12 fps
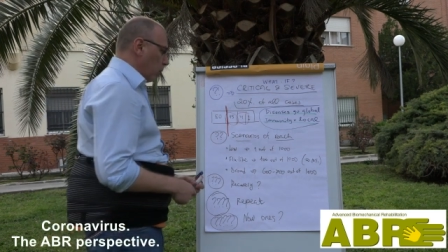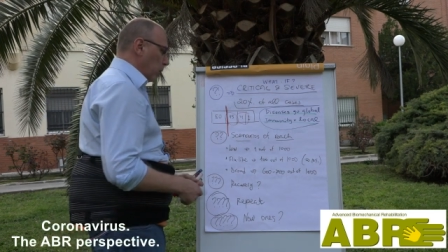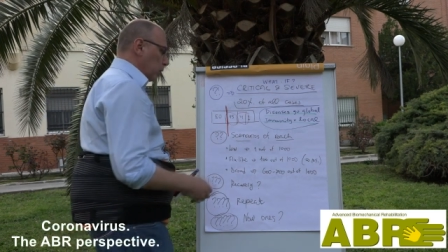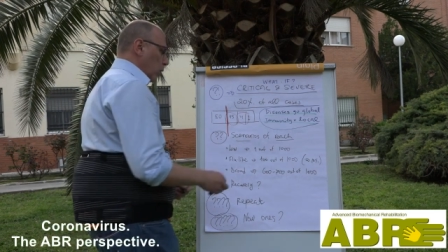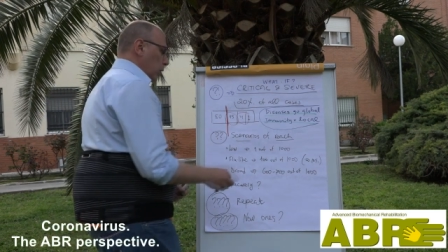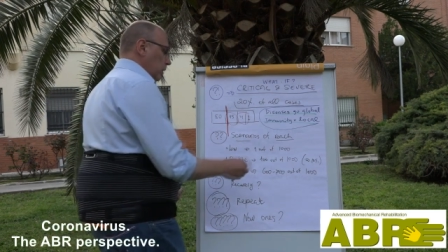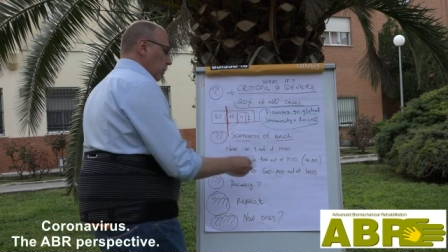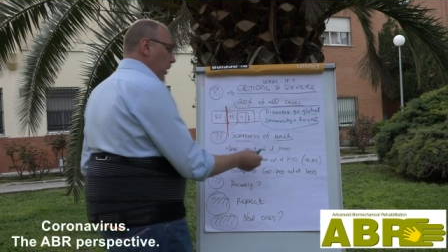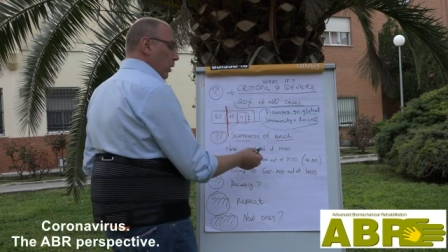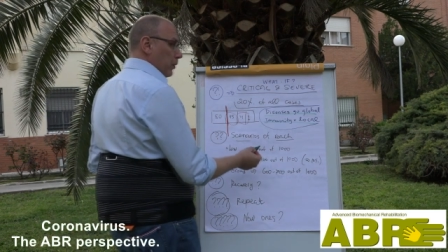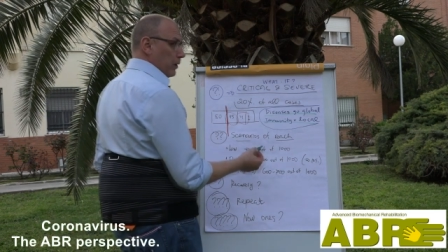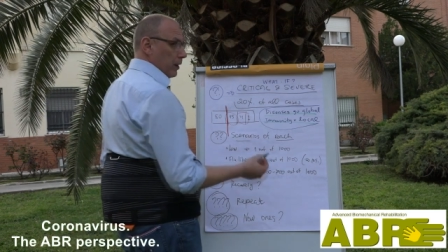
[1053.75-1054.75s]
we talked
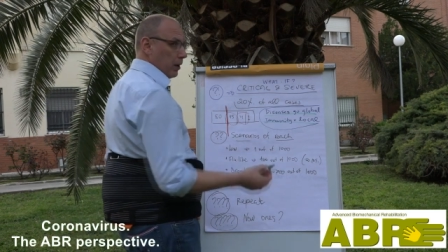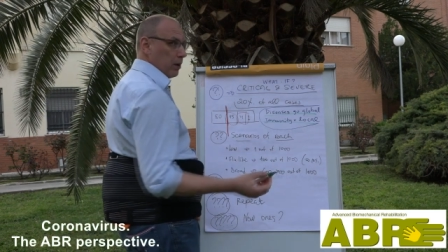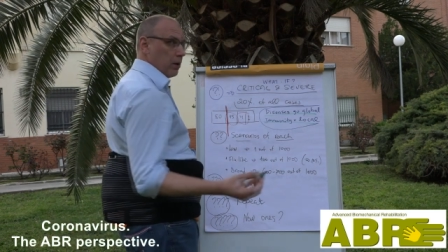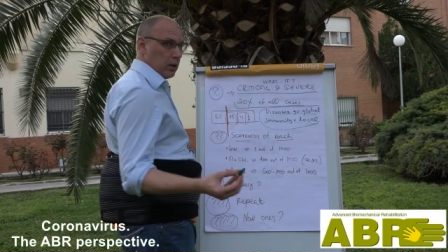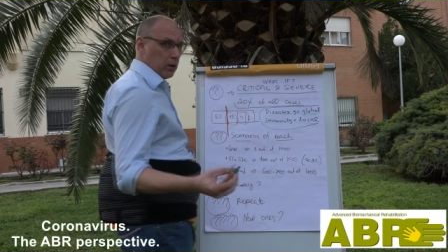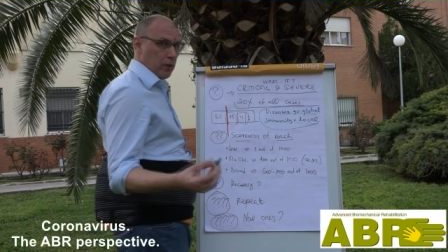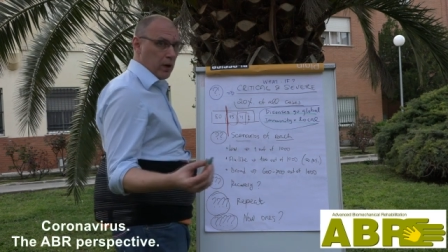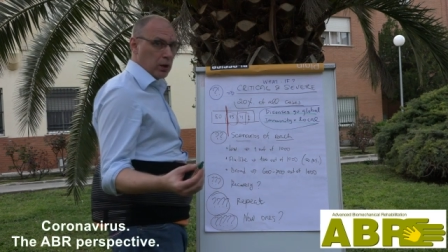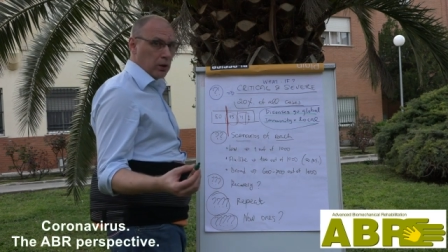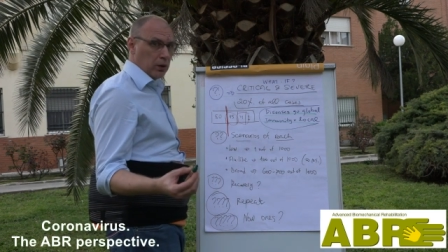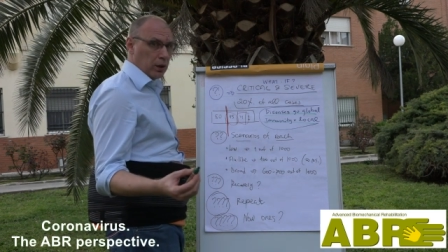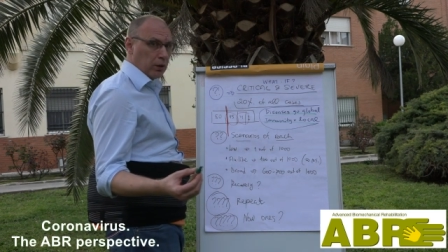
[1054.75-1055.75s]
about the
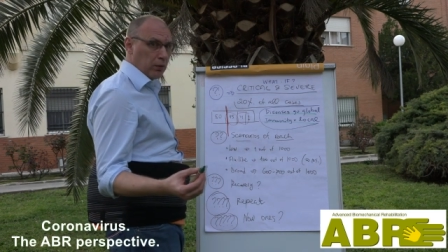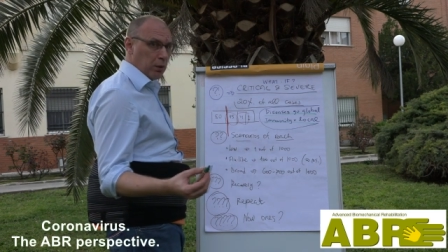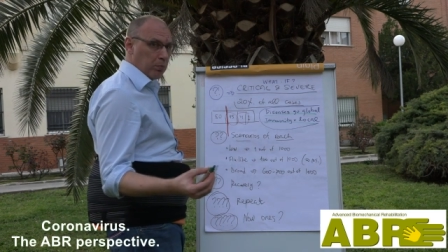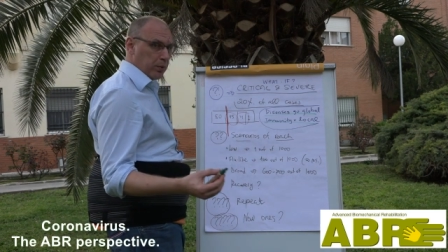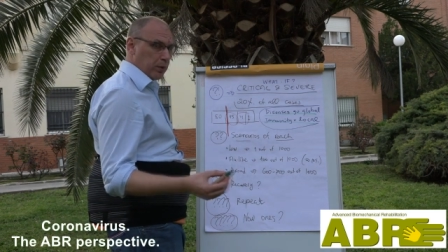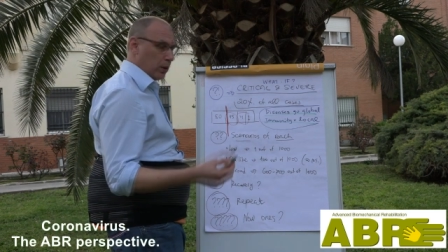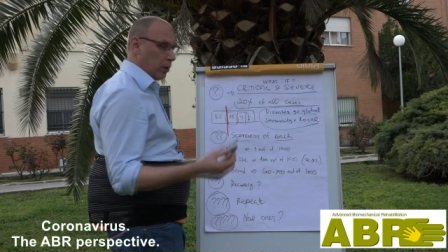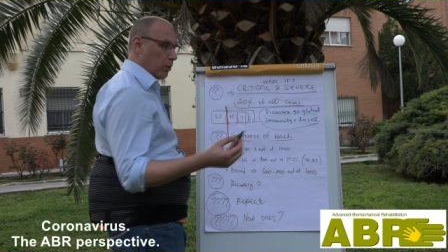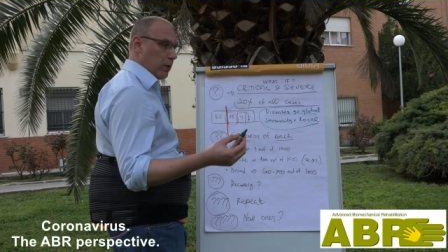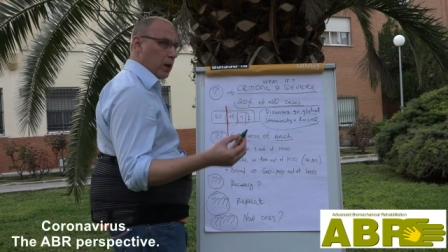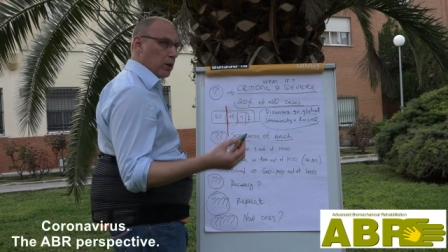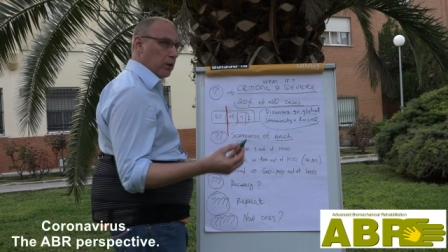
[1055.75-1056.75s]
regular grip, you know,
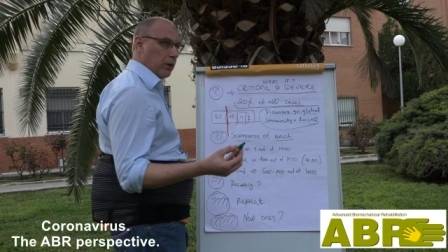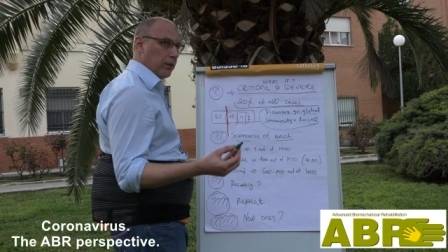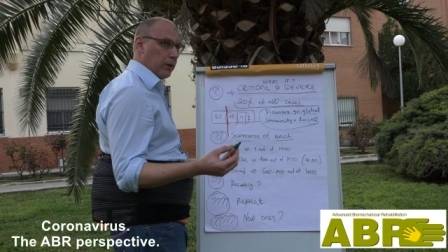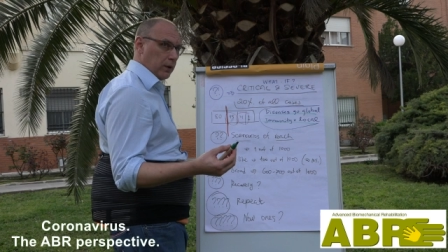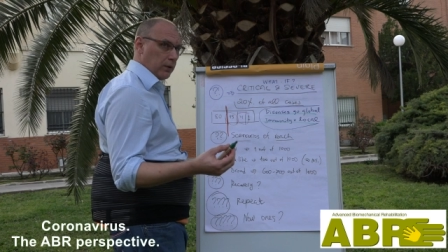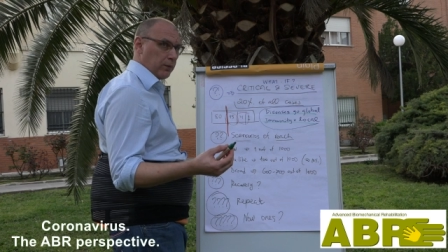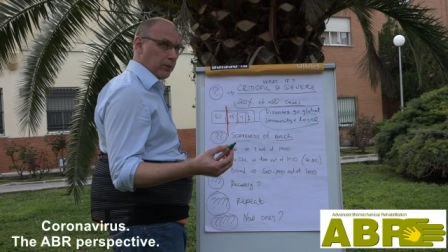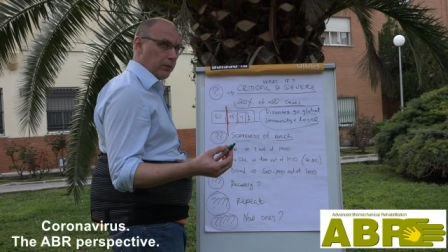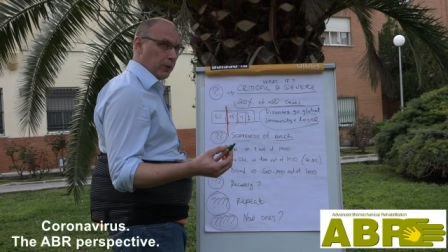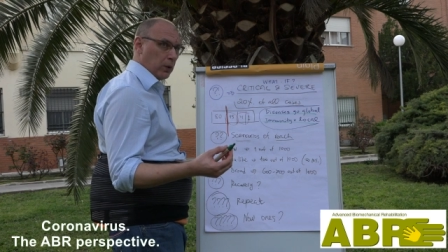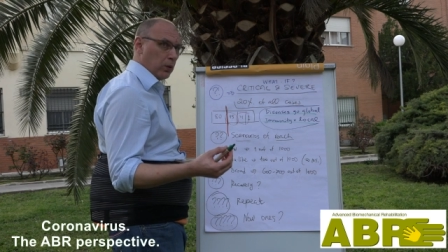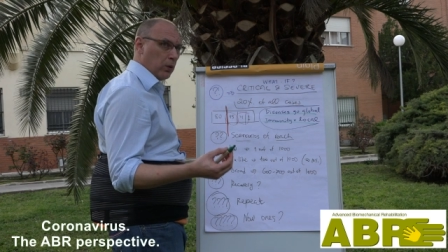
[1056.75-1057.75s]
regular
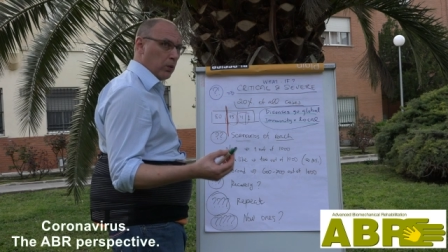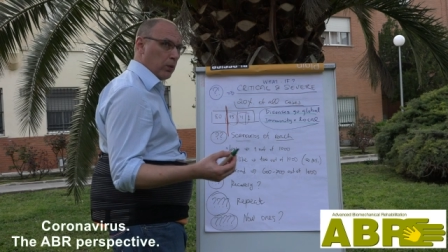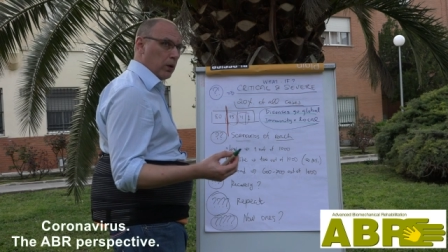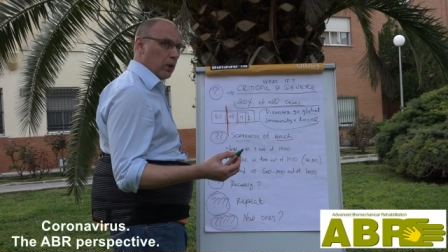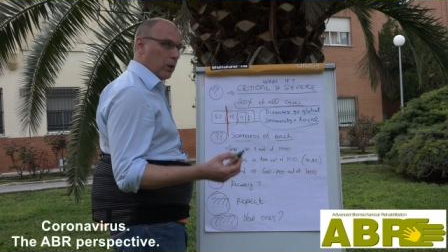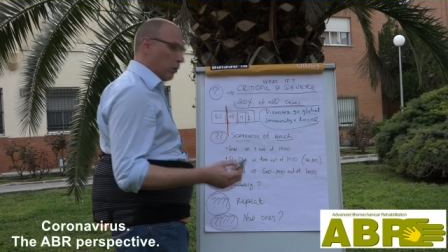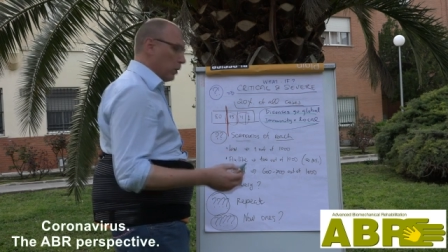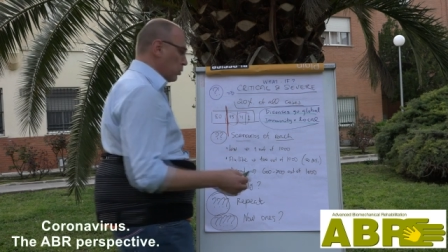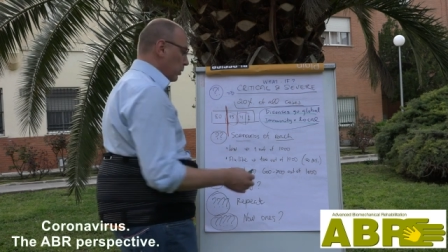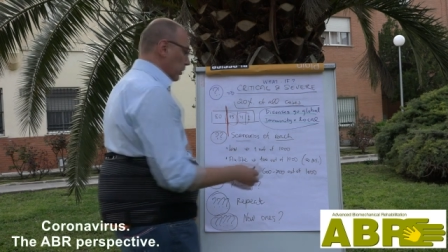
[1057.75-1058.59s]
flu, which